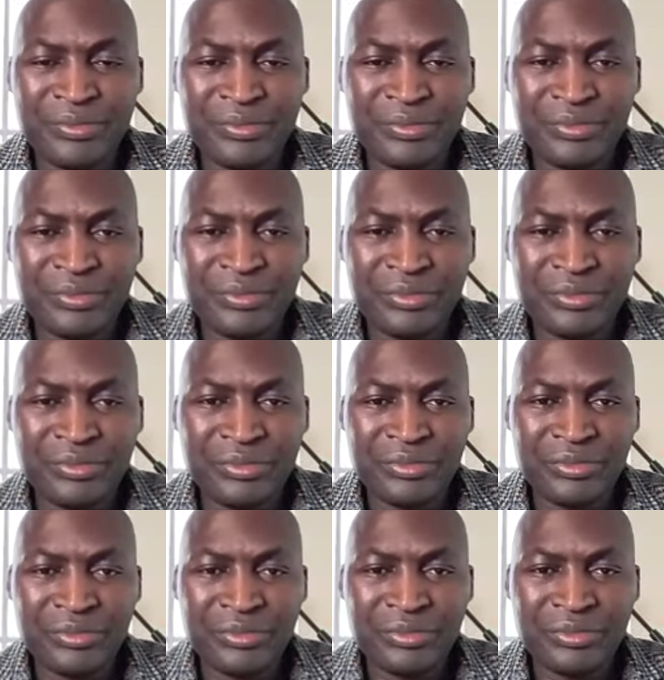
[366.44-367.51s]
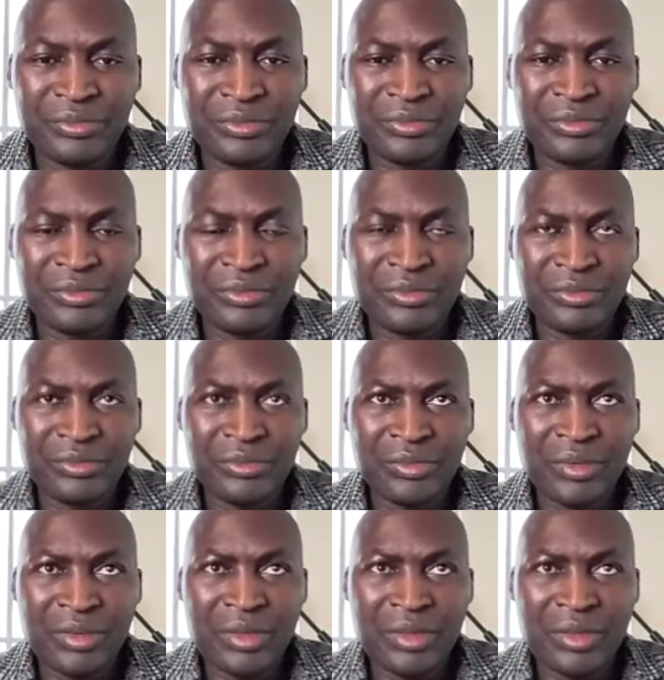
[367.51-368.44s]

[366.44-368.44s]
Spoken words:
No one is speaking in this clip.